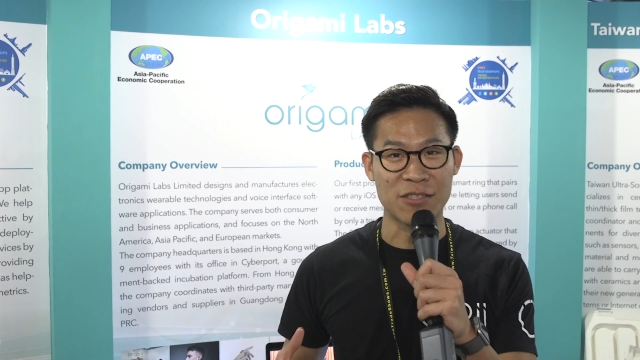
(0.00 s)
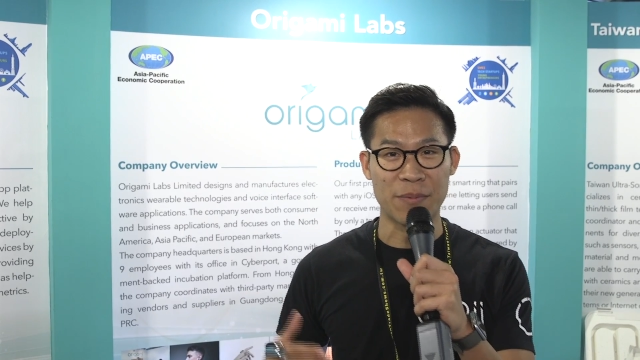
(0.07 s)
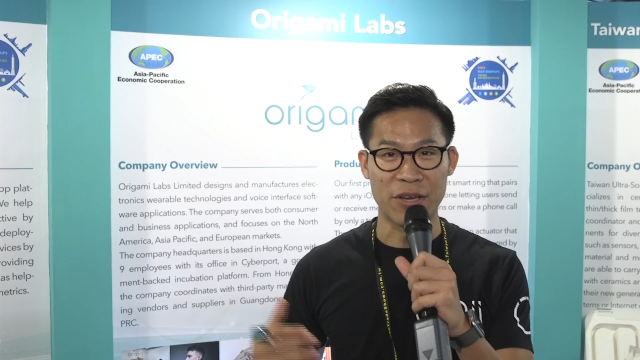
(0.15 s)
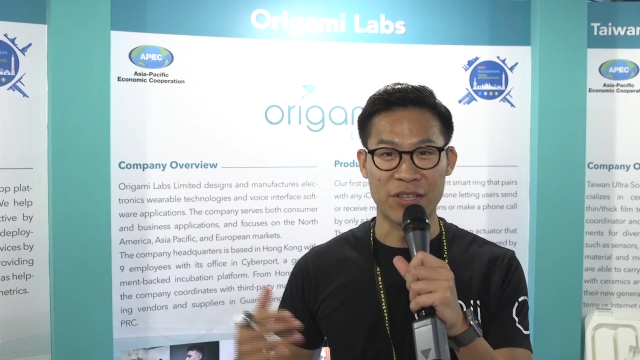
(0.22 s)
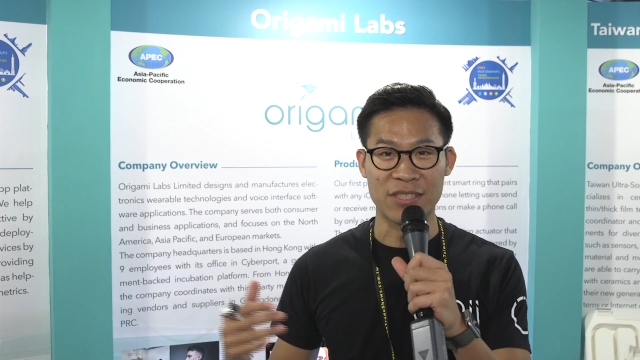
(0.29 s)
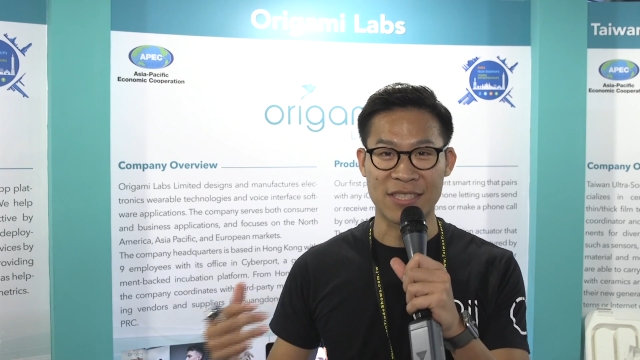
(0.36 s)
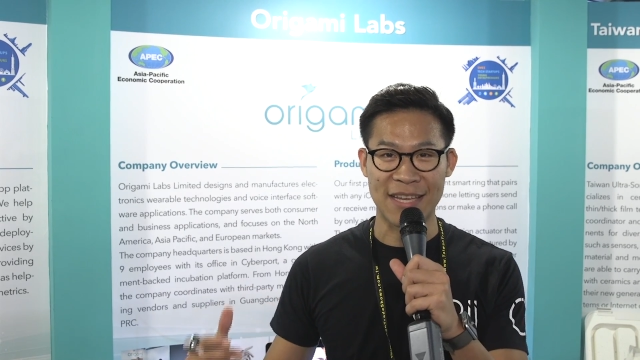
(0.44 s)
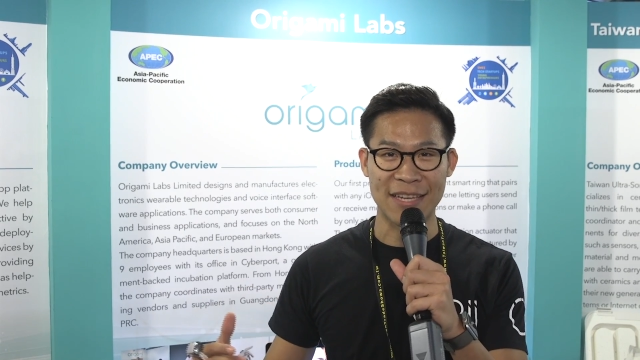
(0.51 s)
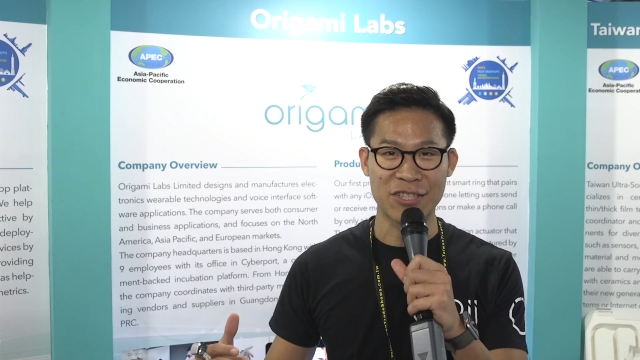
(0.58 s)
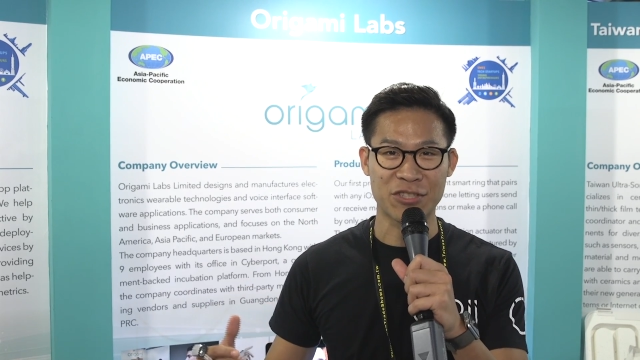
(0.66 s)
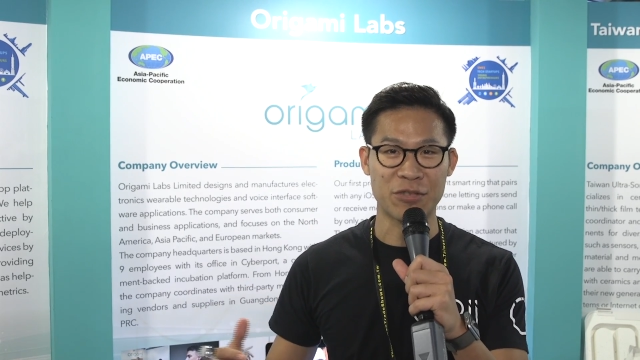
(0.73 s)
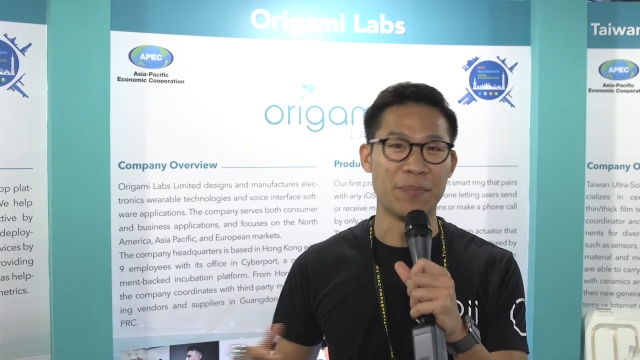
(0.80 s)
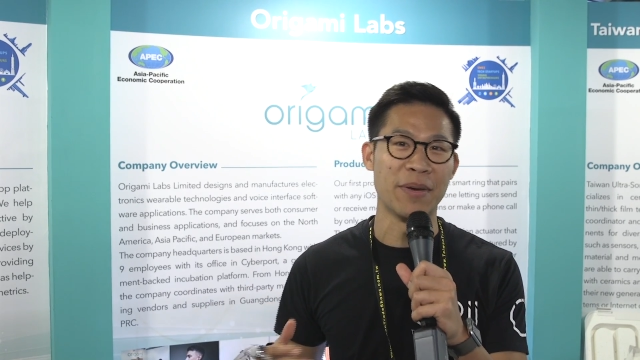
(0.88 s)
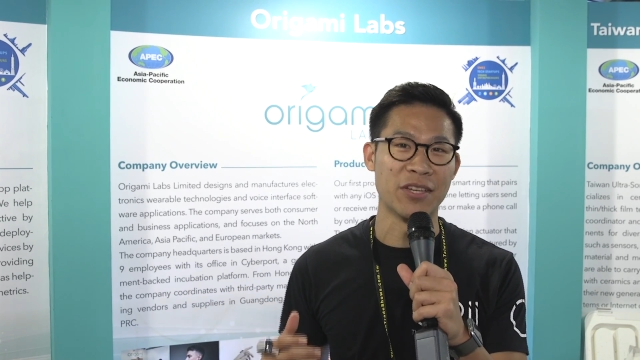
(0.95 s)
to be on
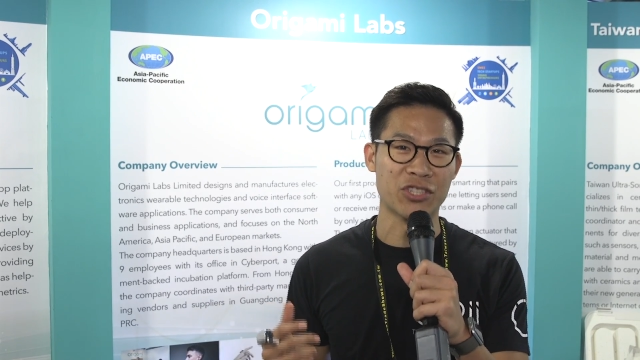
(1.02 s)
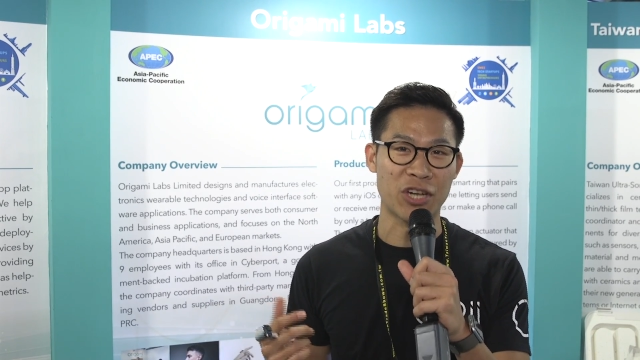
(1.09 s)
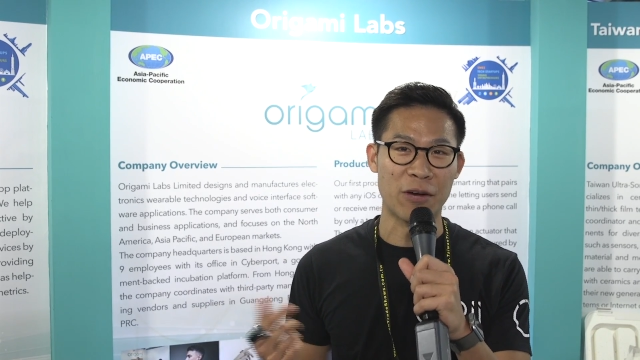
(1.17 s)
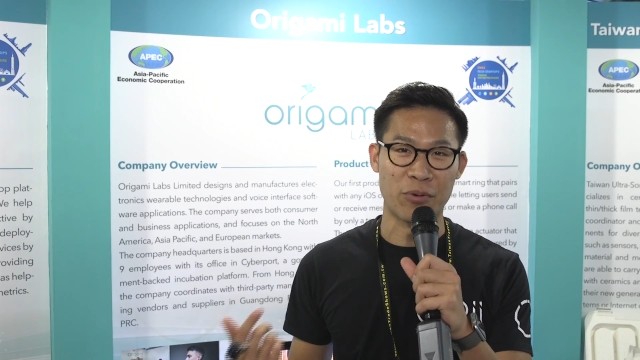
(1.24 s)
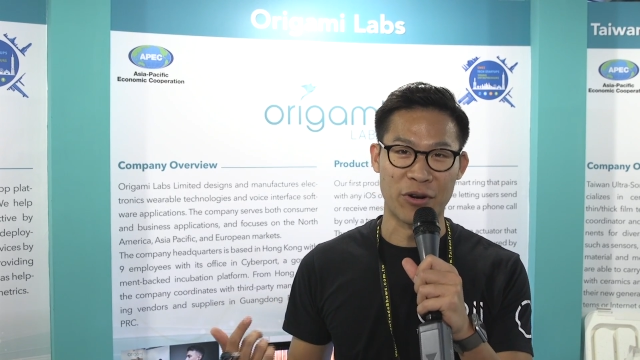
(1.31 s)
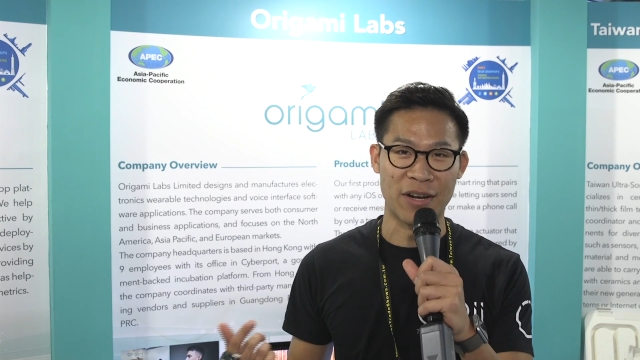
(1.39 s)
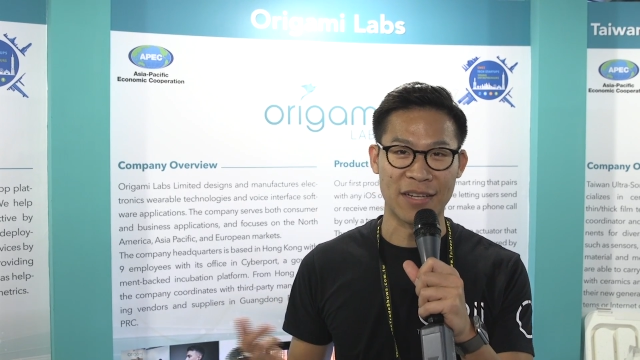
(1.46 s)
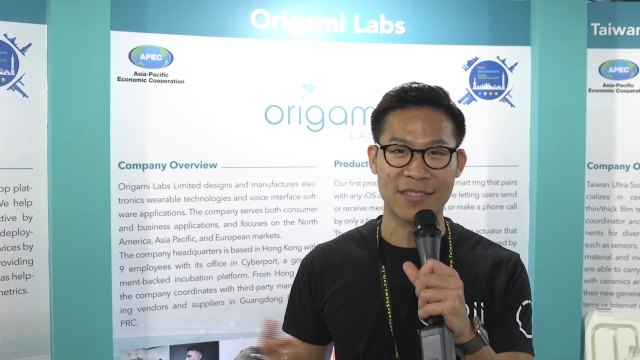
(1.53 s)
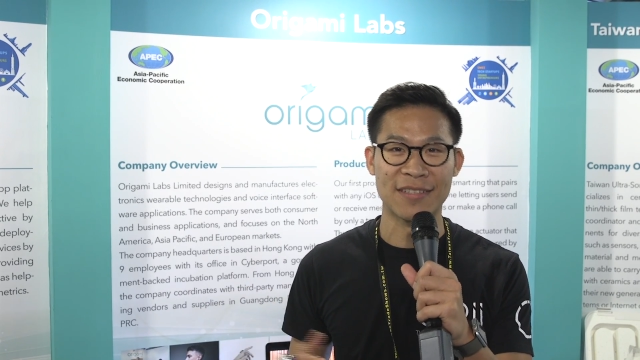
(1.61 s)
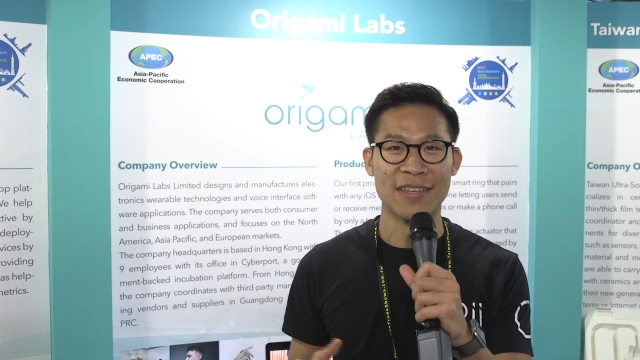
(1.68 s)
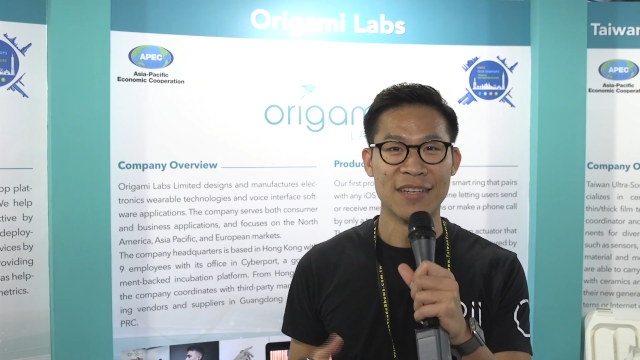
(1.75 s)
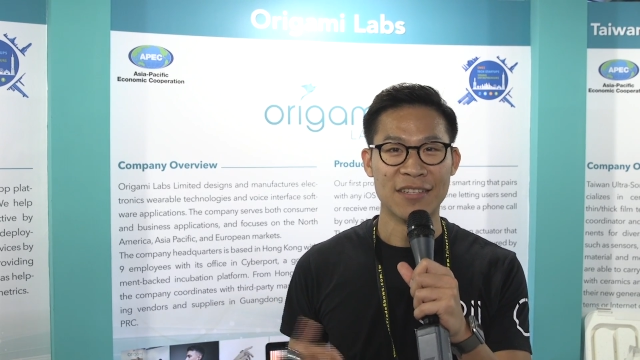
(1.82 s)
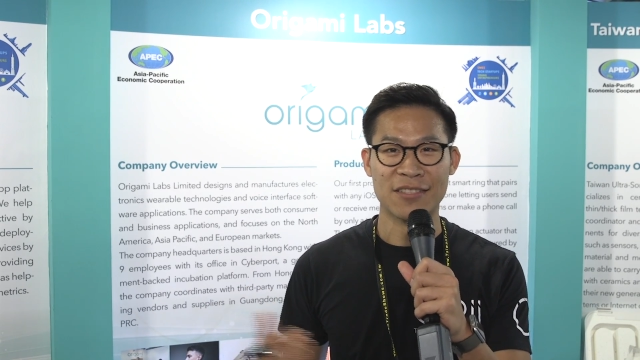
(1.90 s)
stage to pitch our product.